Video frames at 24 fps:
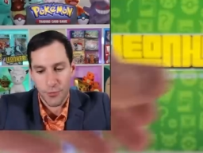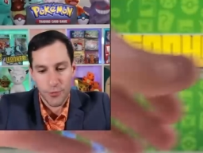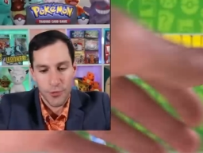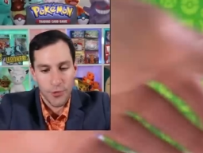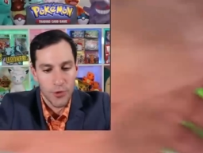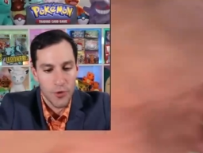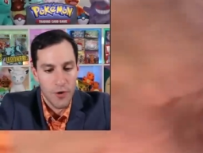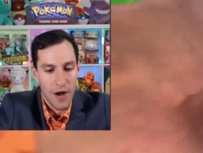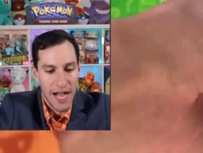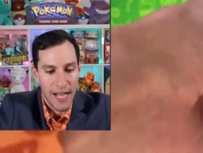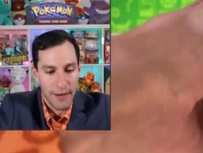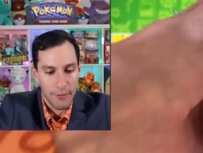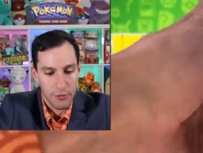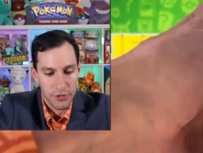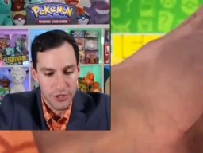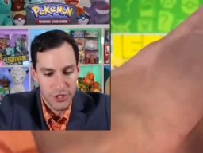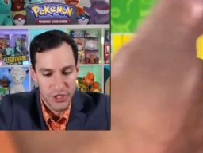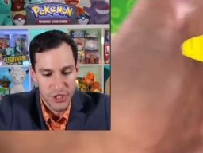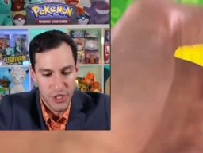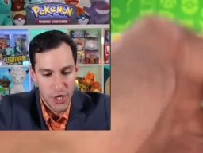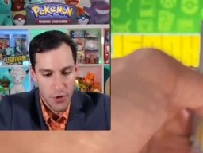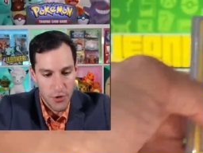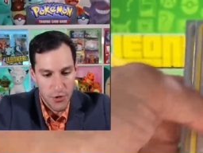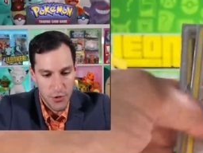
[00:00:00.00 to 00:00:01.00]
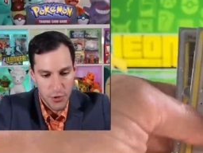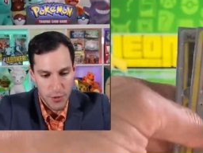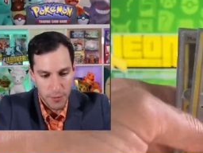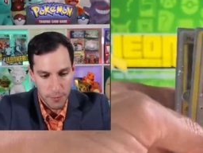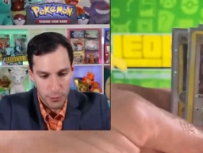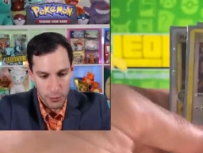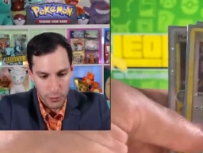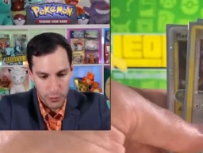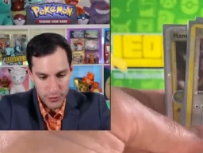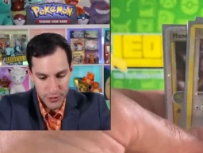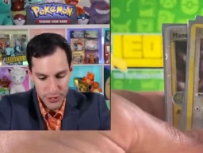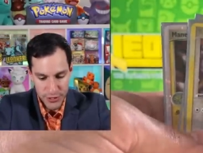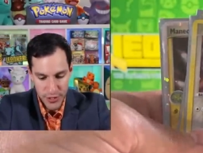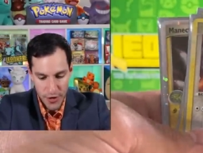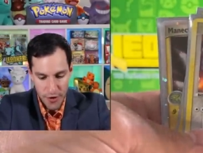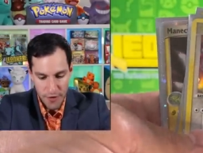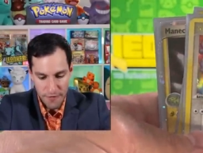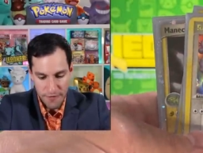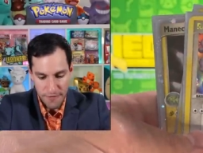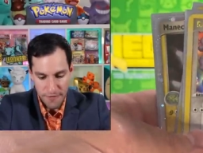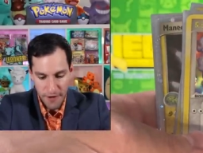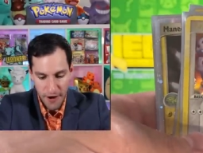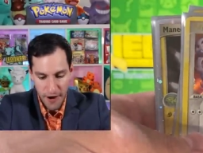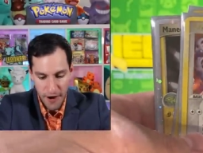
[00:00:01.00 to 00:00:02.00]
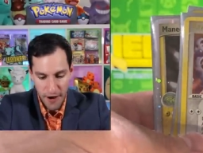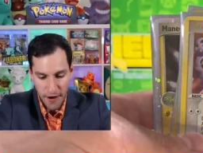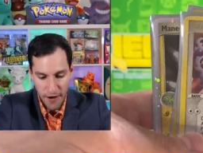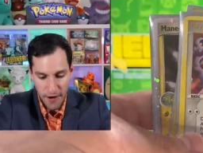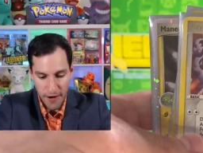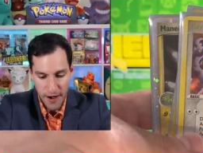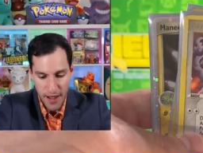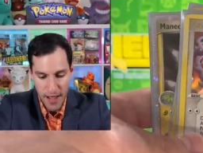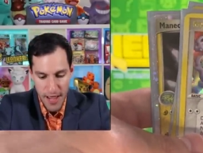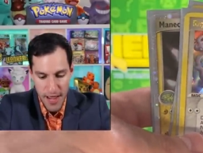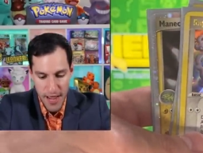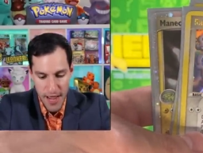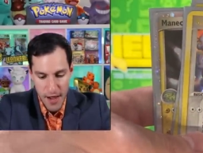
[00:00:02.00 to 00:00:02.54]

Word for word: through. I will show you the pulls so far.